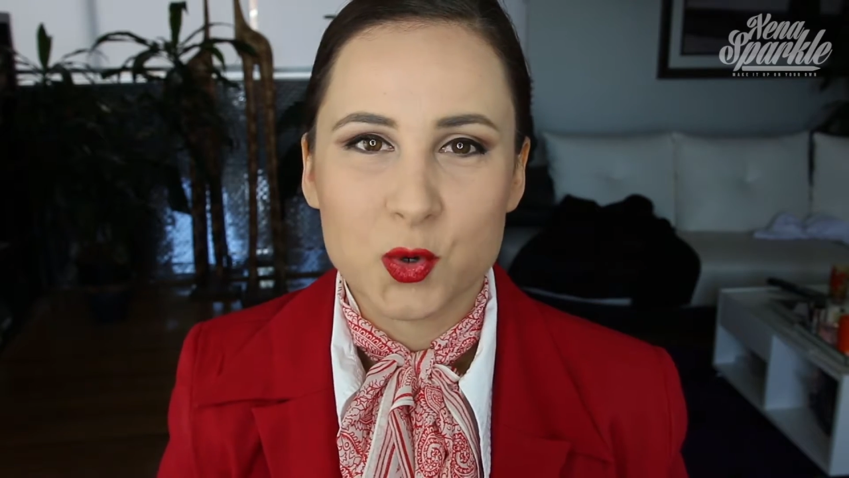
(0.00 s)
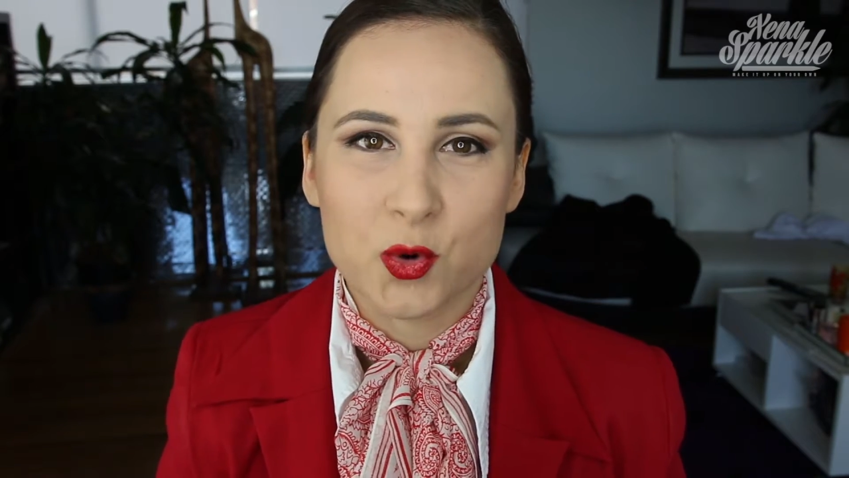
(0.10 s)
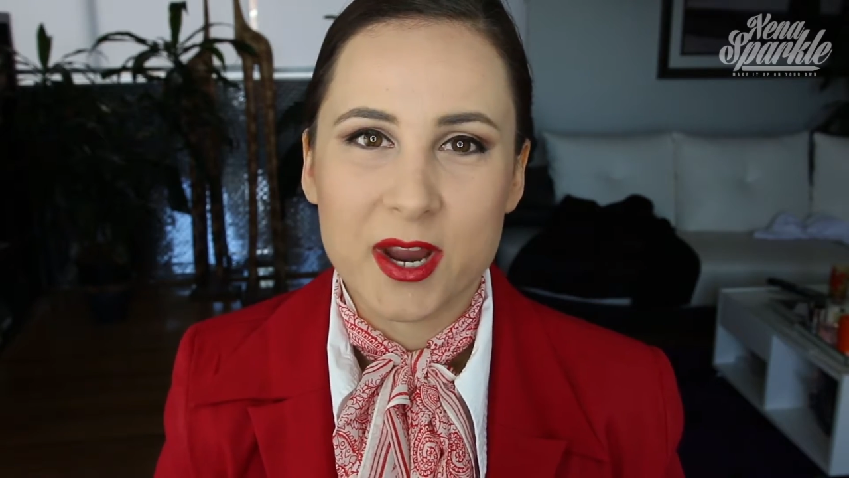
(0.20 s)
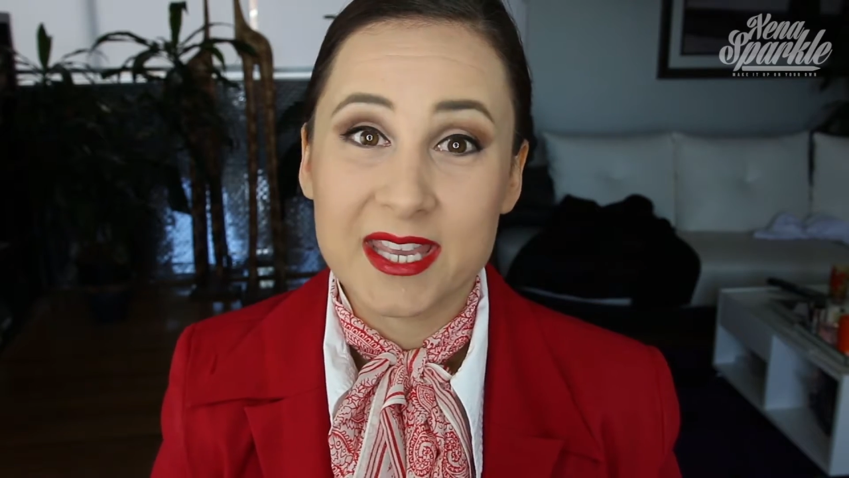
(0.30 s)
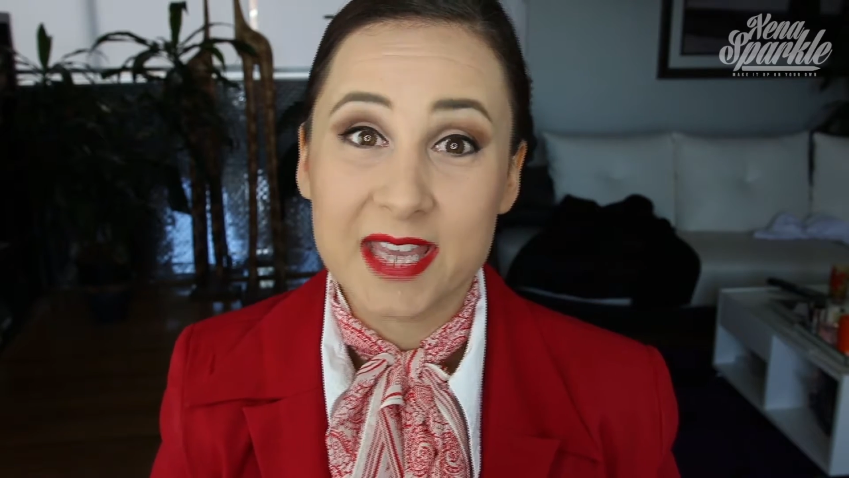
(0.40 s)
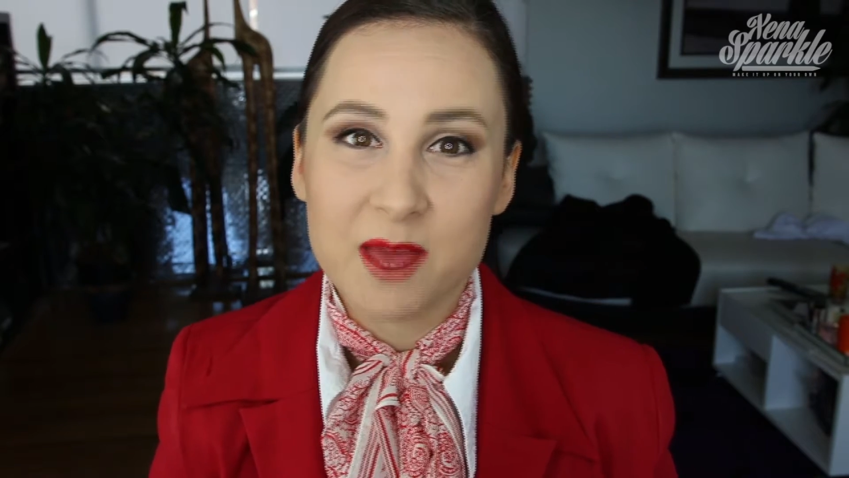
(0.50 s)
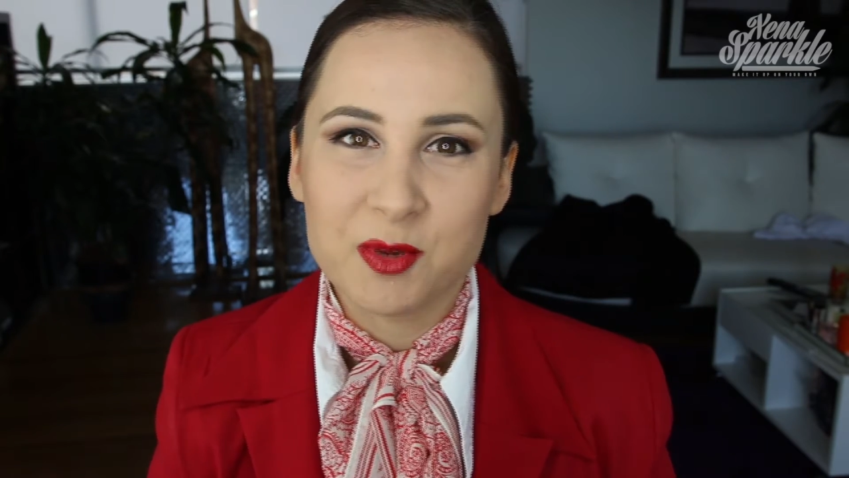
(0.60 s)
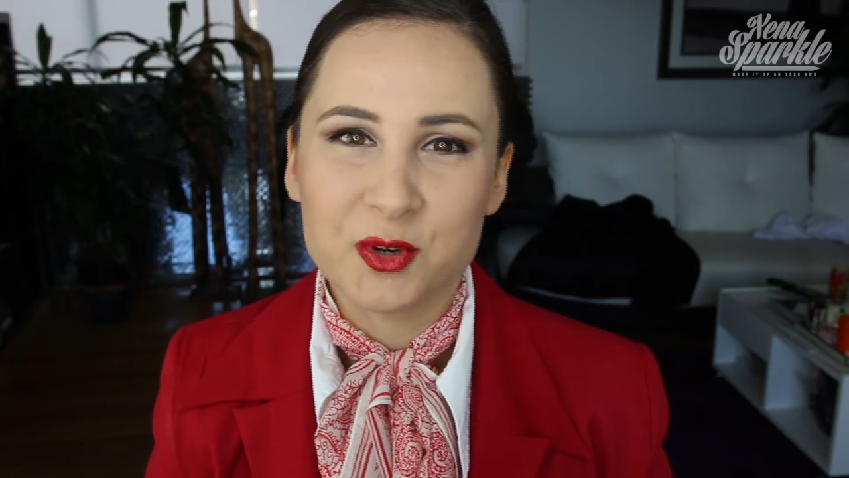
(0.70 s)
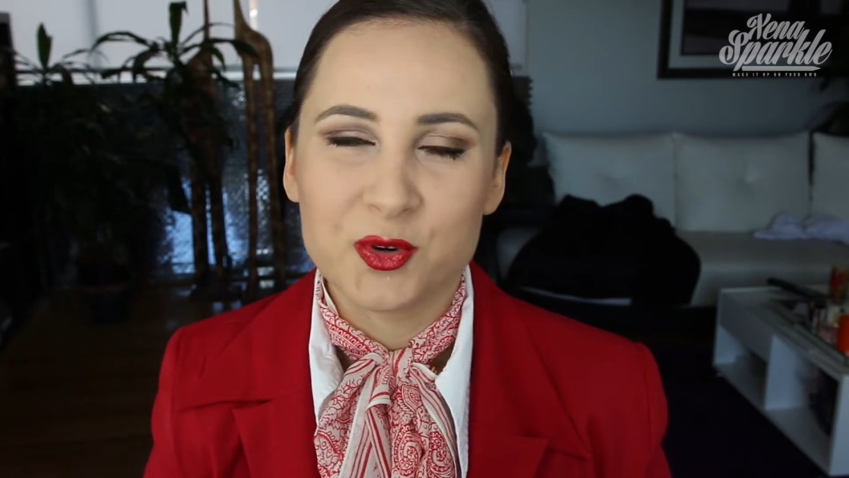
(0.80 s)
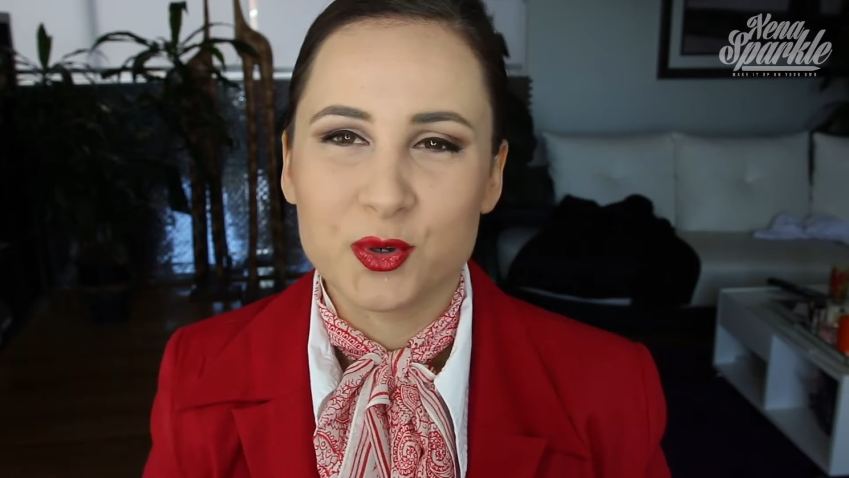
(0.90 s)
or a
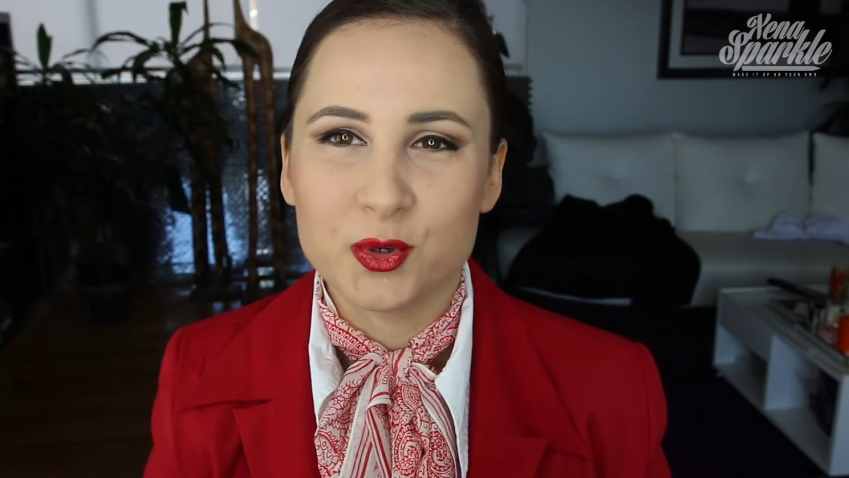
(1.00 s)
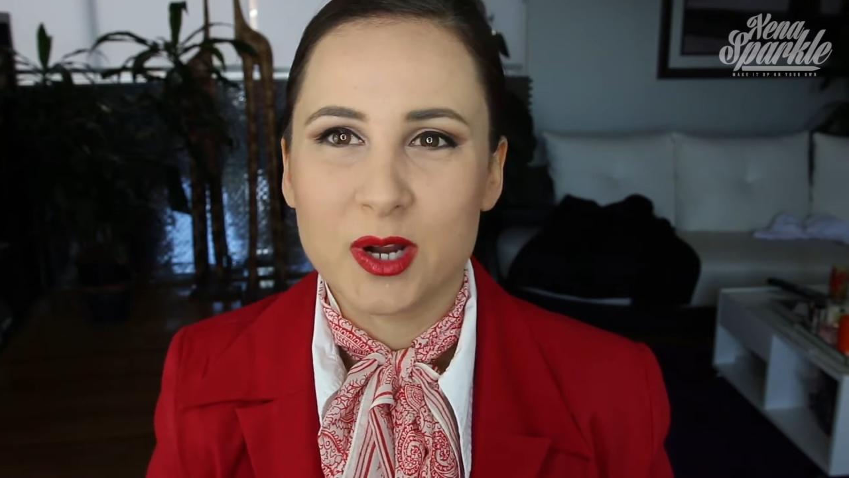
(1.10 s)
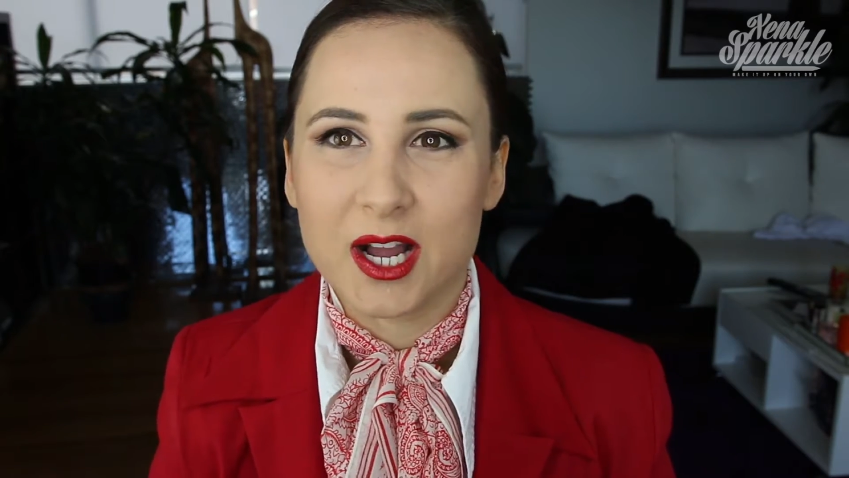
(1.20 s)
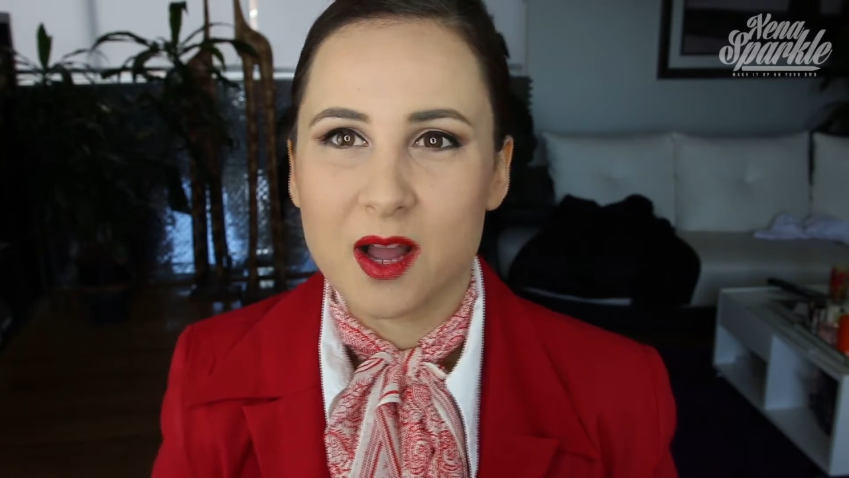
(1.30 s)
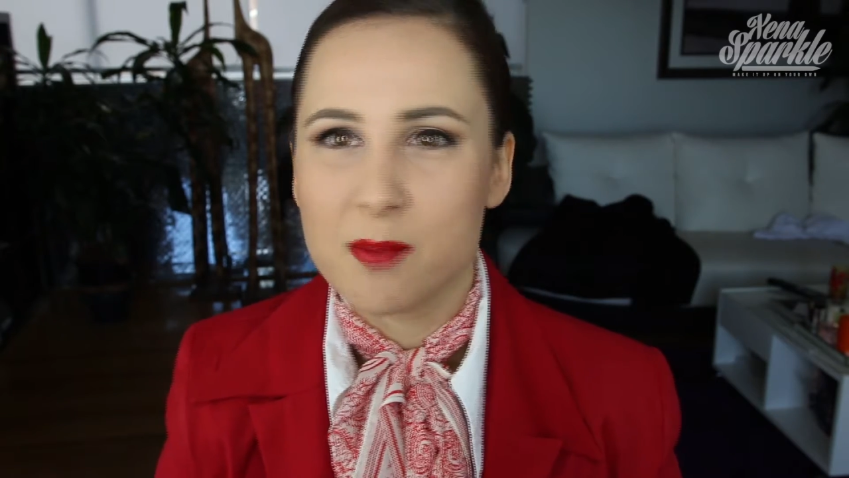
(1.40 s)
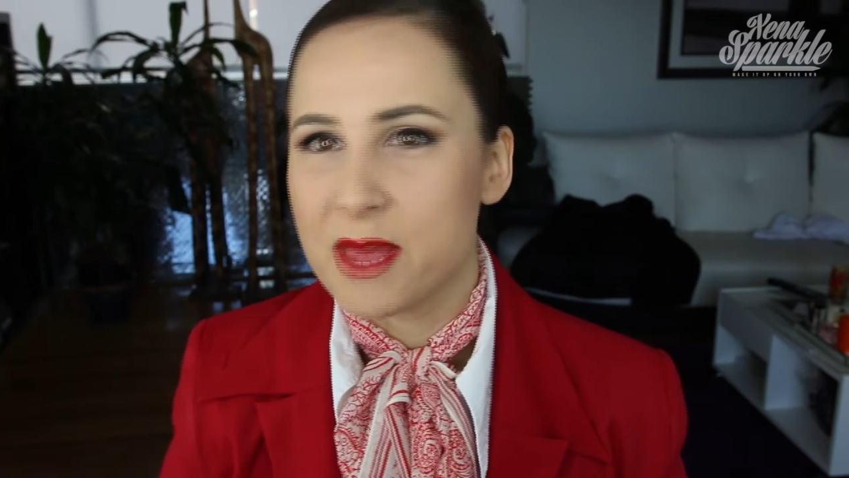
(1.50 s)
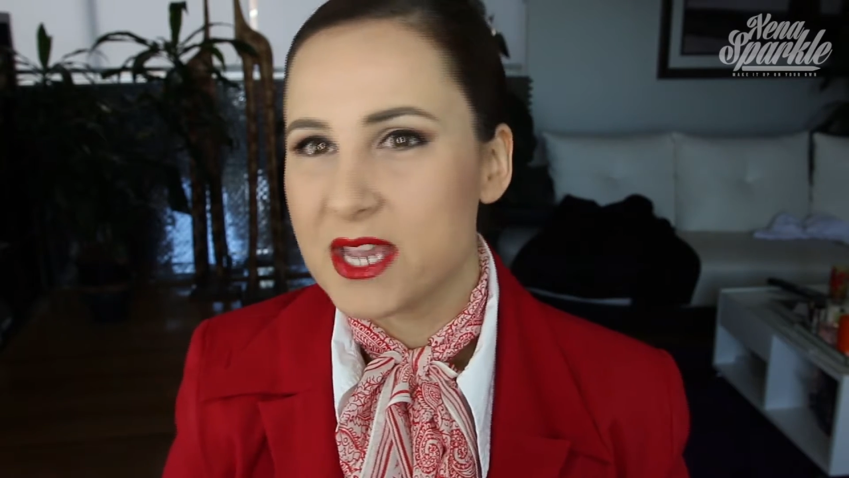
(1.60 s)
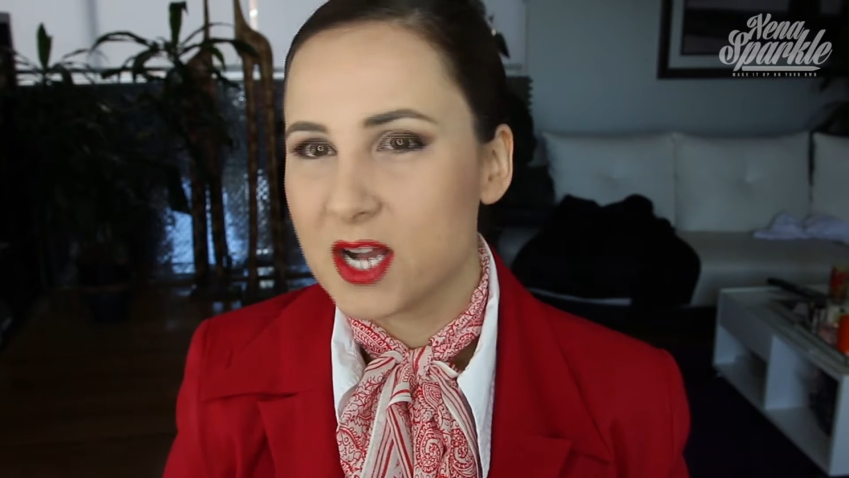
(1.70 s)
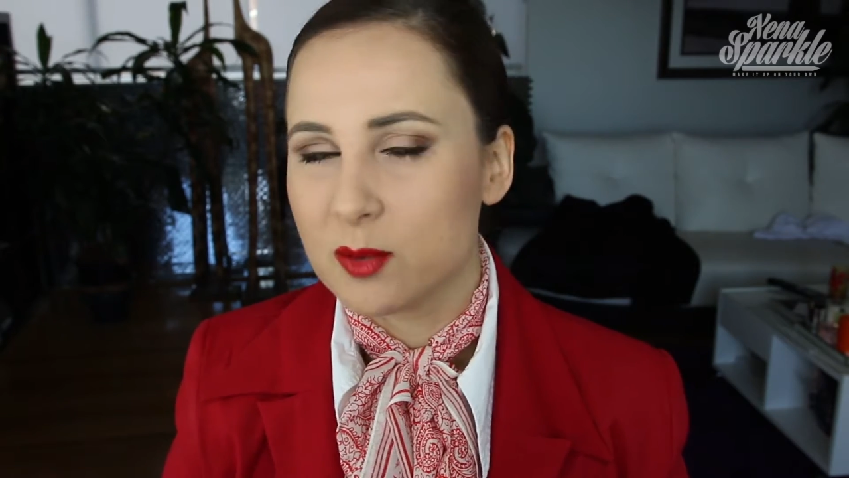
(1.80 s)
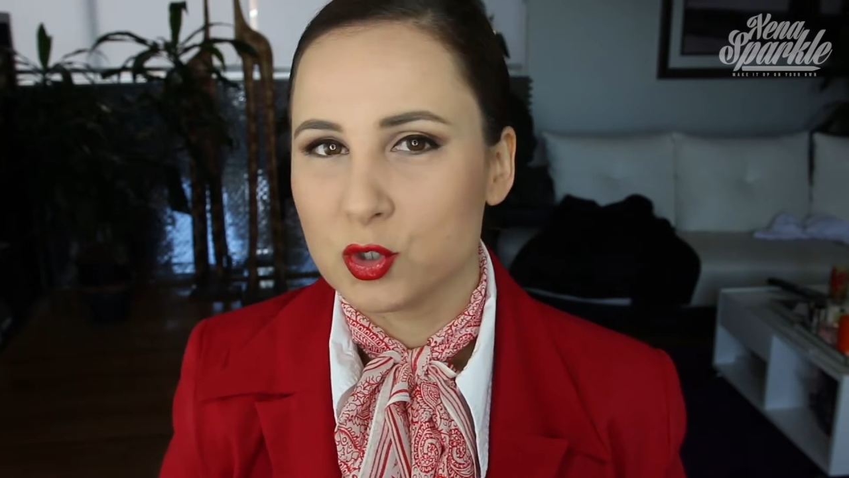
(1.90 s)
cabin crew
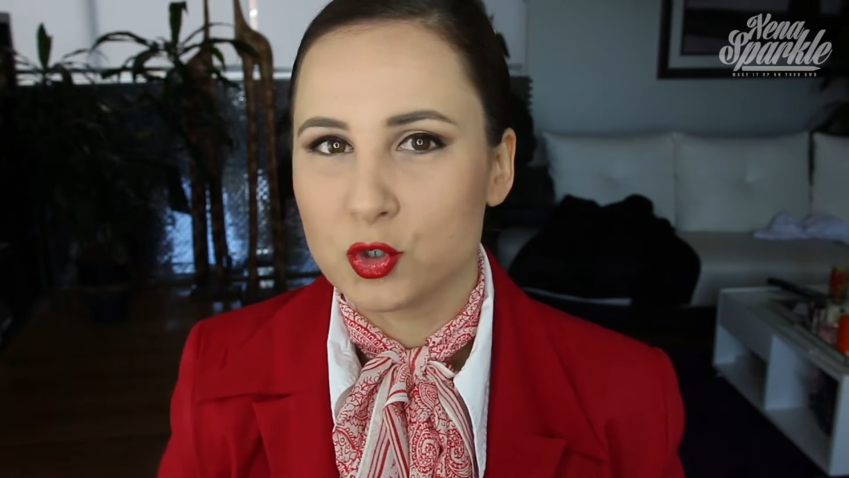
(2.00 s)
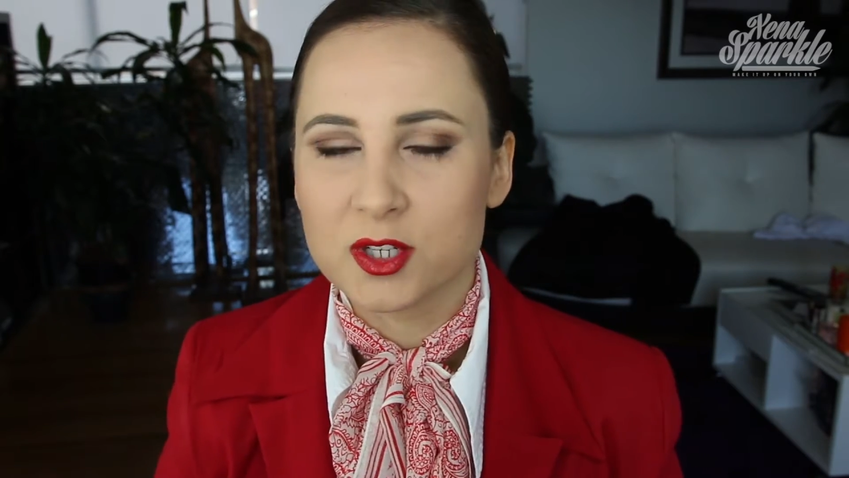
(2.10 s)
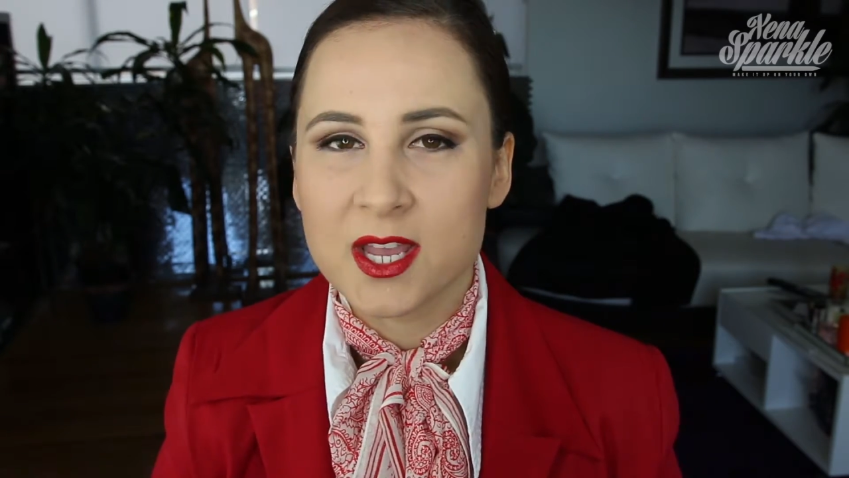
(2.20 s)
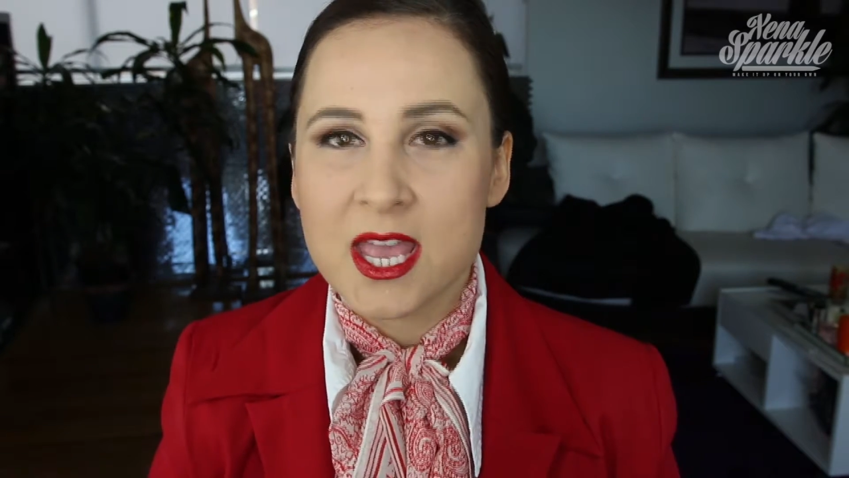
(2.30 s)
makeup look.